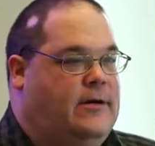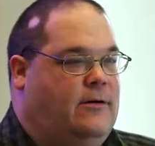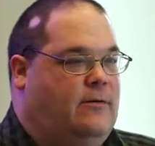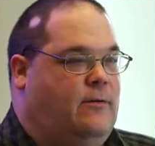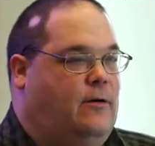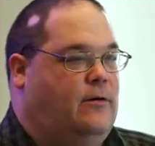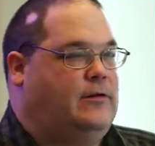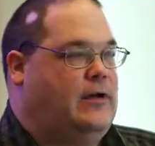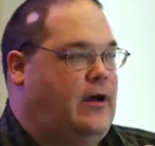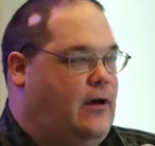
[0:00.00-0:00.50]

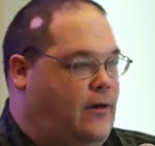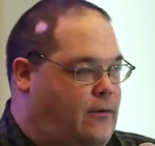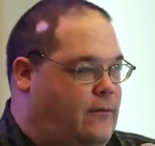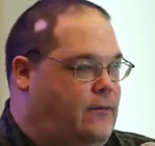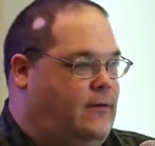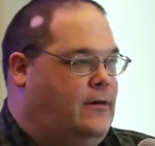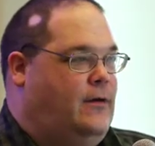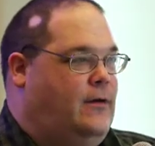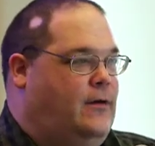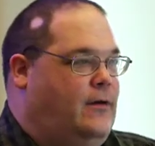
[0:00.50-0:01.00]
Well, no.
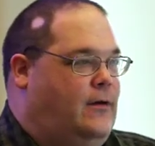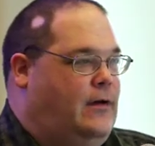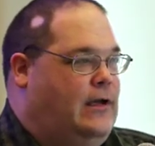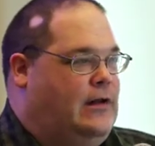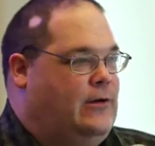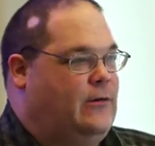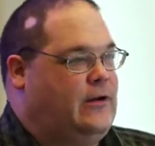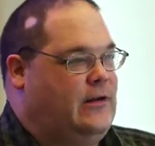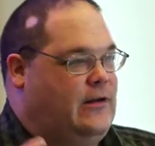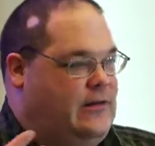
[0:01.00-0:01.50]
In
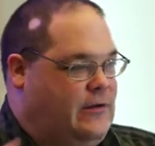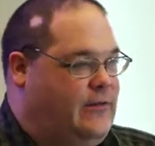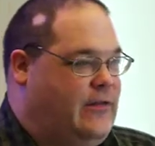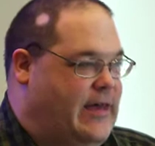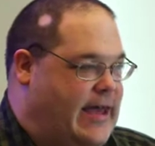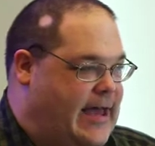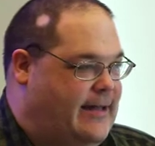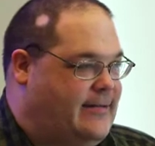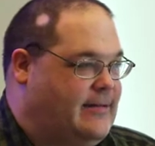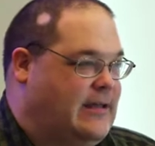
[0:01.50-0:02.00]
order to do
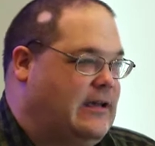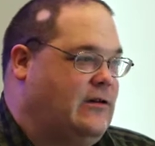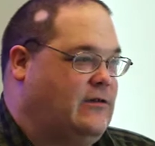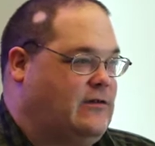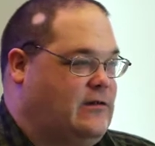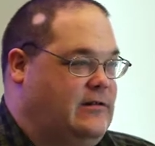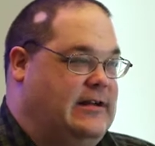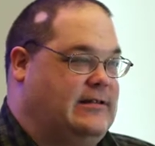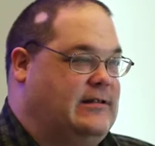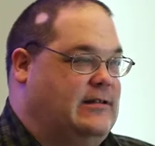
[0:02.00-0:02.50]
that, the
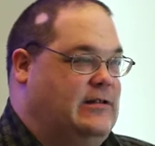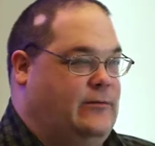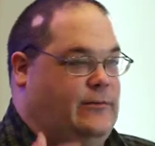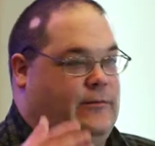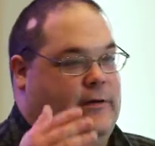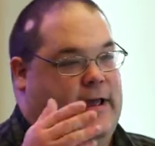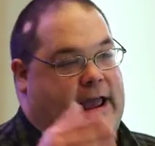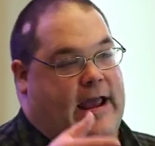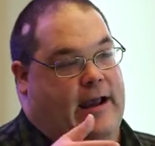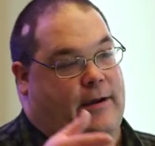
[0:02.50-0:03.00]
user needs to do
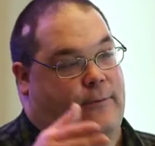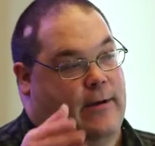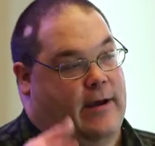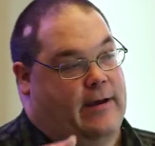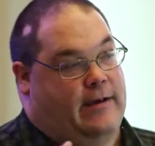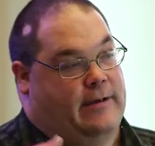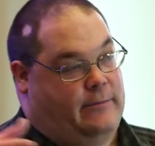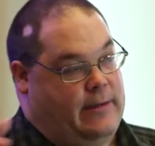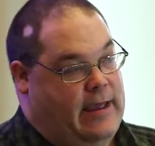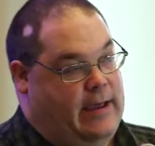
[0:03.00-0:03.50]
A,
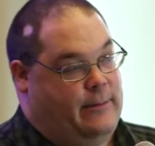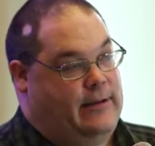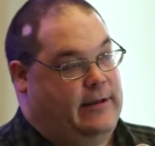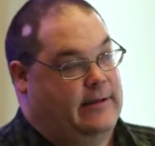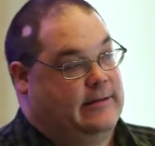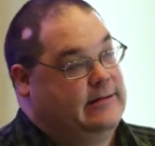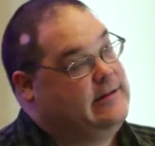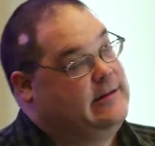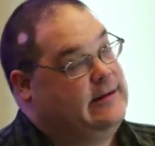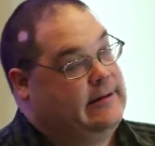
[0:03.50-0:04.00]
B,
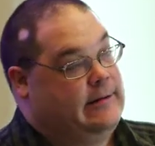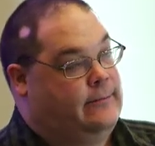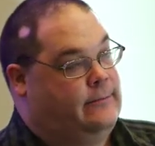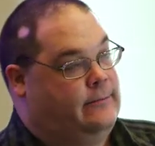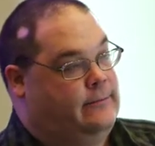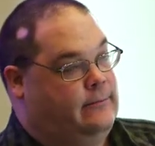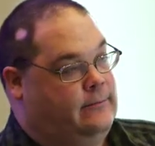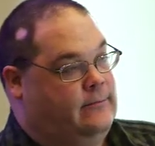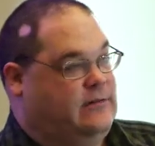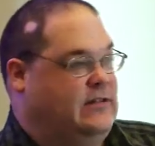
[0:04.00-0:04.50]
and C.
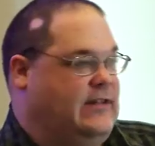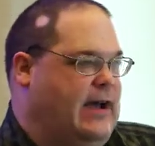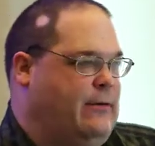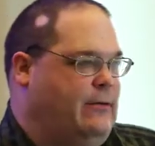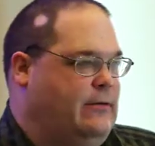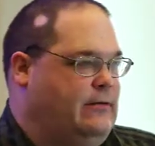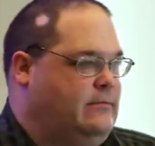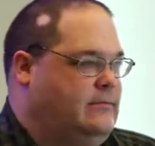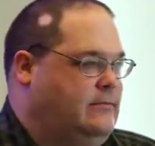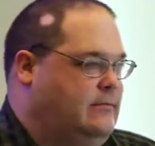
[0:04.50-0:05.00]
So that
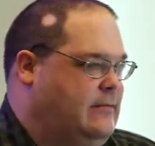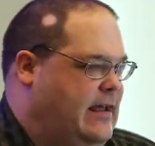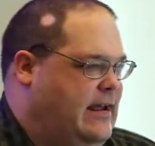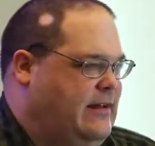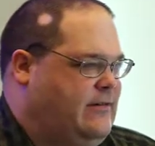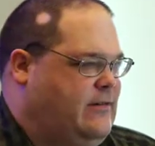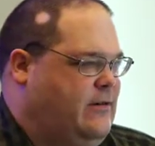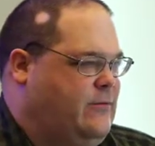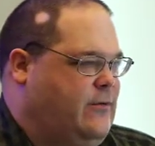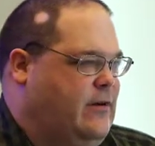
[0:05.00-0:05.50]
would
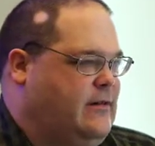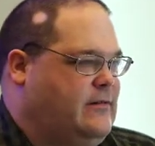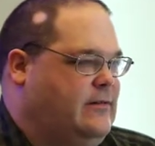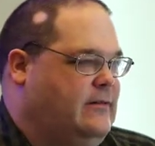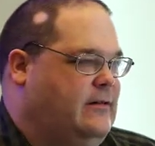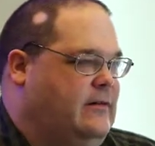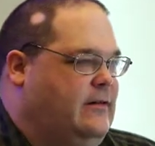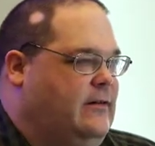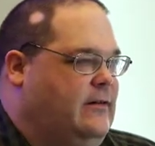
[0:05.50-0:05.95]
answer your question?